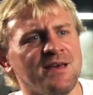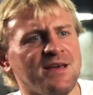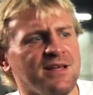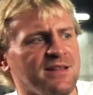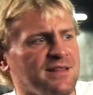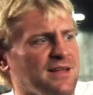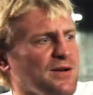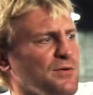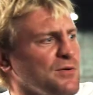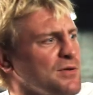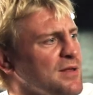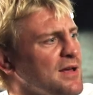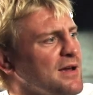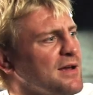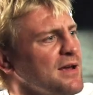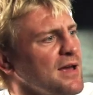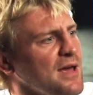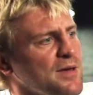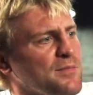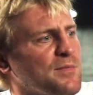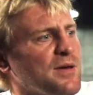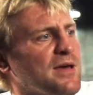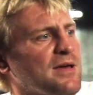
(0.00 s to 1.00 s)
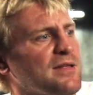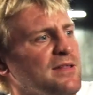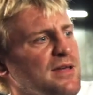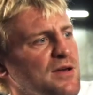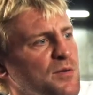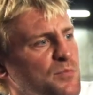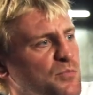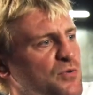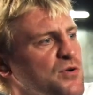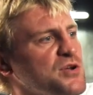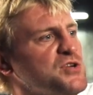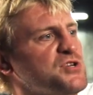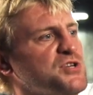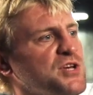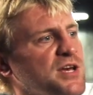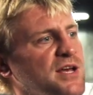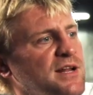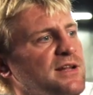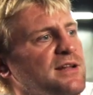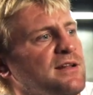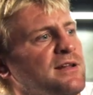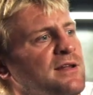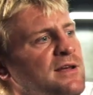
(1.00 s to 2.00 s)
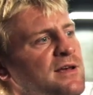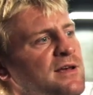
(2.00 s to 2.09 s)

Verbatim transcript: they were like, hey, man, they appreciated,